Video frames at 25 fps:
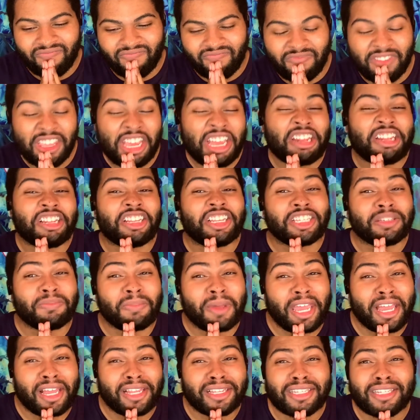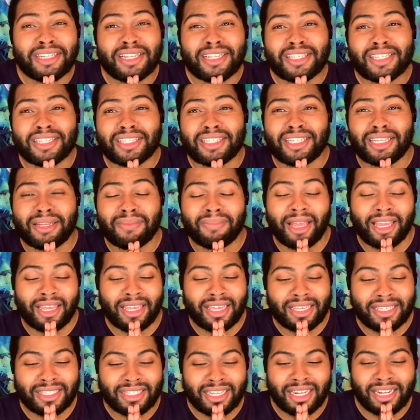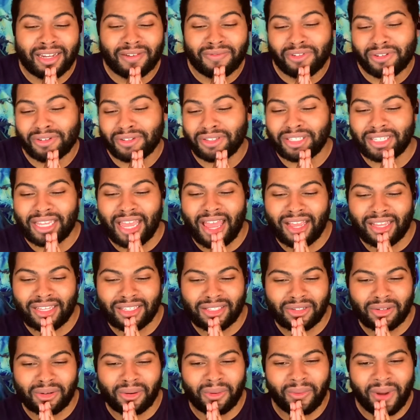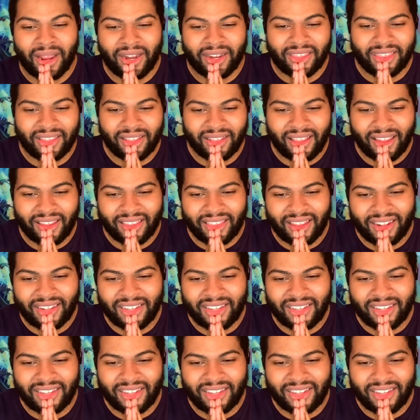get in his pants. He doesn't seem like he's in it for sex or anything like that.